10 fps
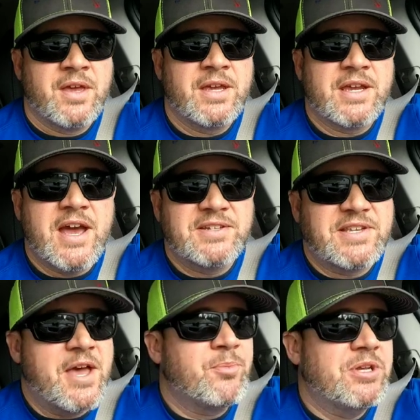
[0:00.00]
Hey guys,
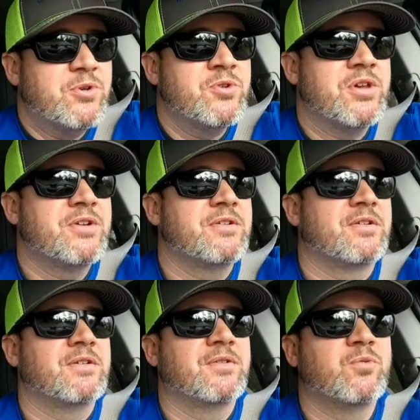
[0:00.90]
happy new year.
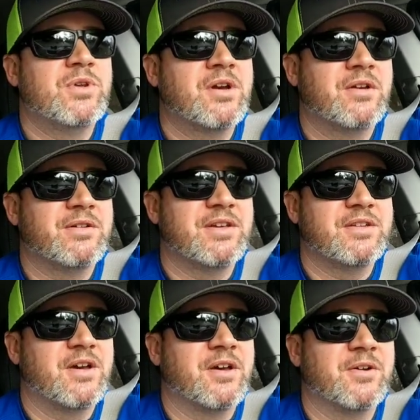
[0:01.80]
We are
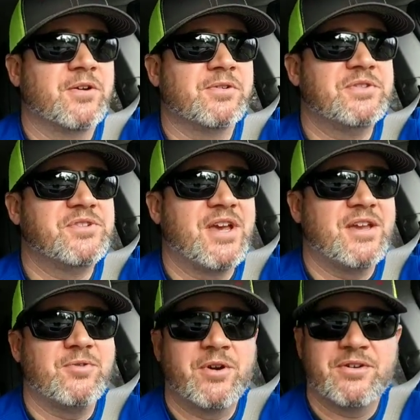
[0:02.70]
in uh, early
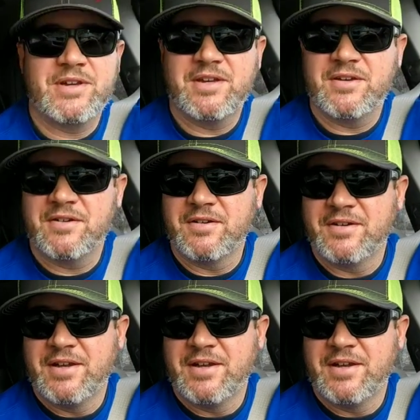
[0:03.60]
January here,